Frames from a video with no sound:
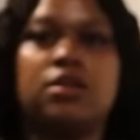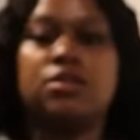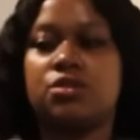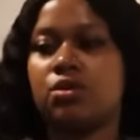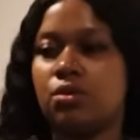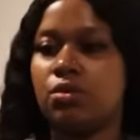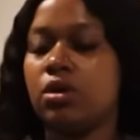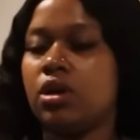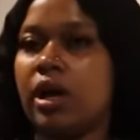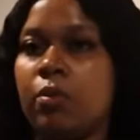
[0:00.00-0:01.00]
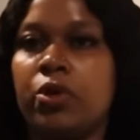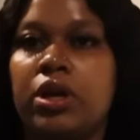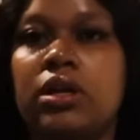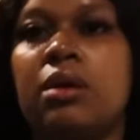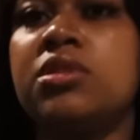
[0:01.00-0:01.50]
So
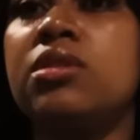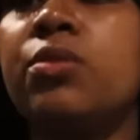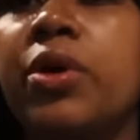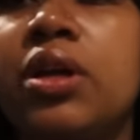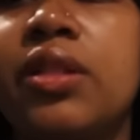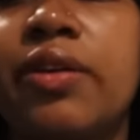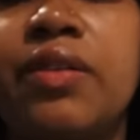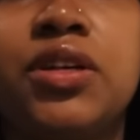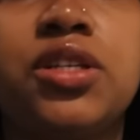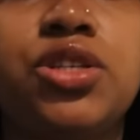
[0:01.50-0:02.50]
I'm still wearing the graphic